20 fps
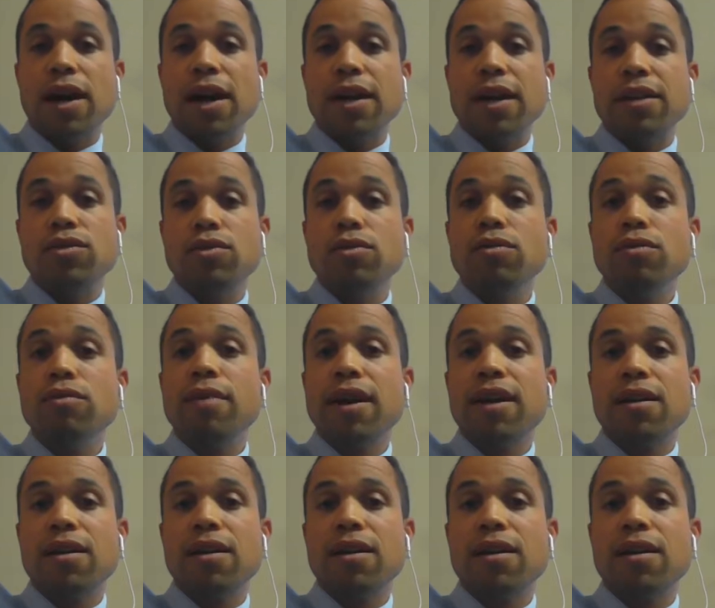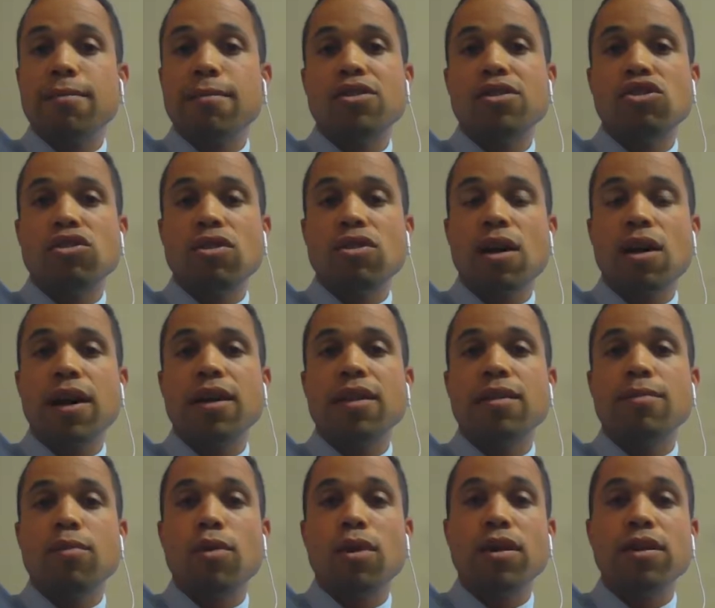So I do recommend
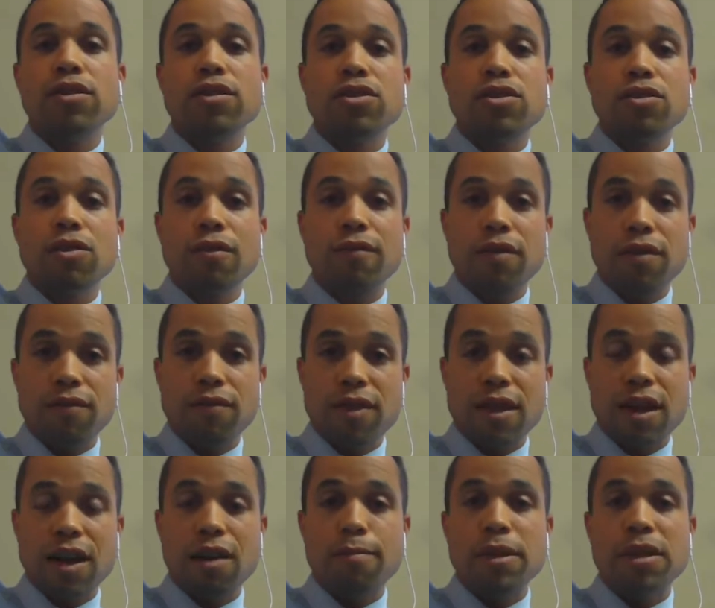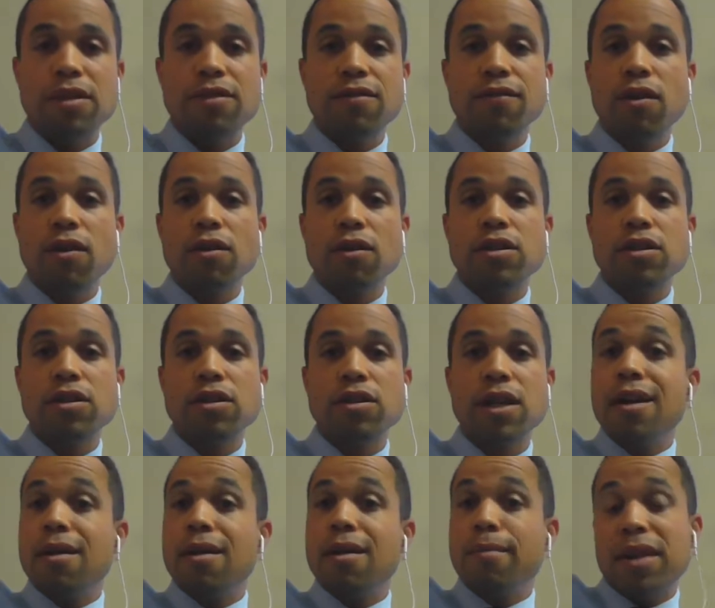trying the more conservative therapies
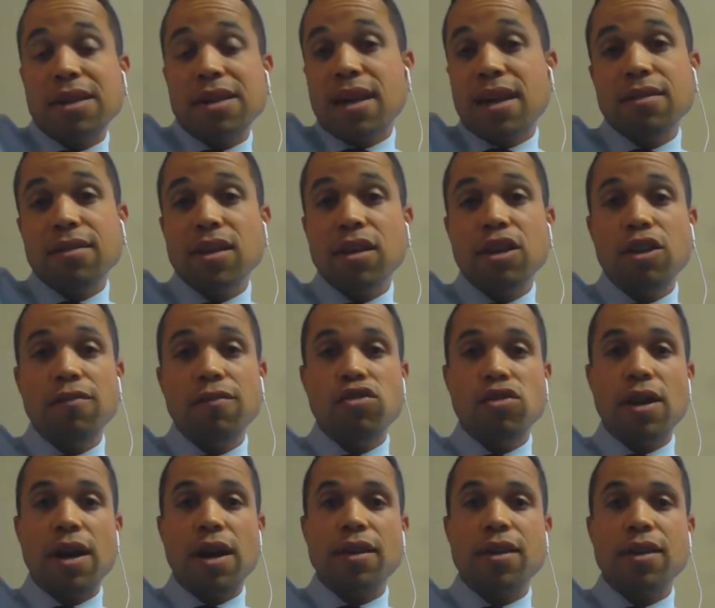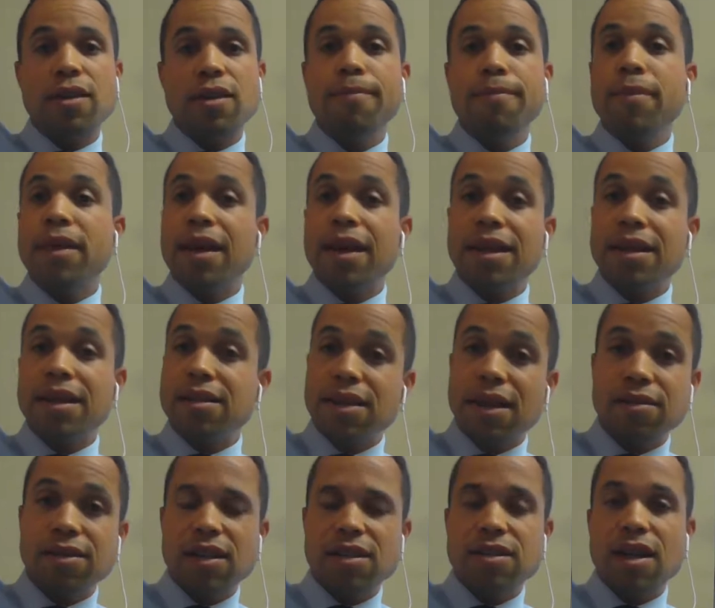first. But it sounds like you've tried them and
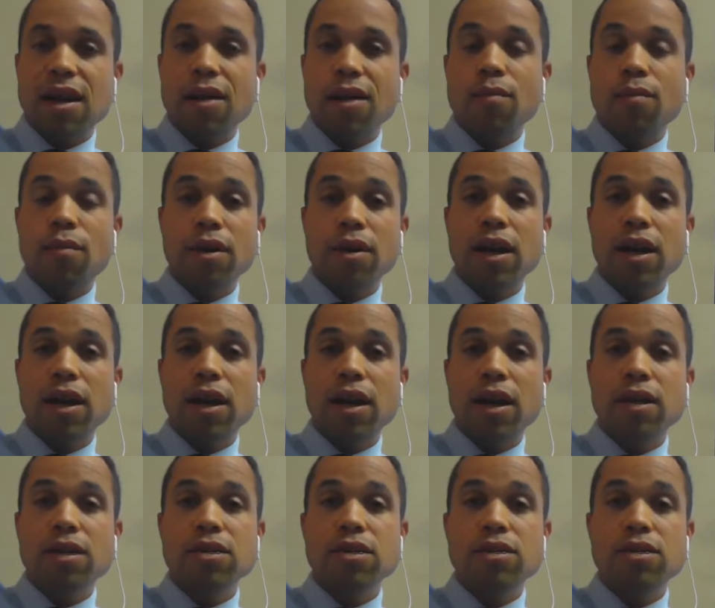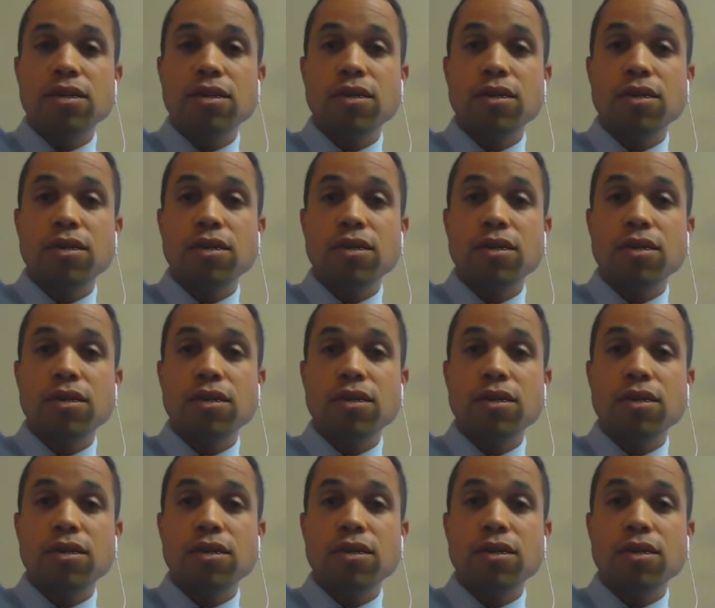it sounds like it's not working.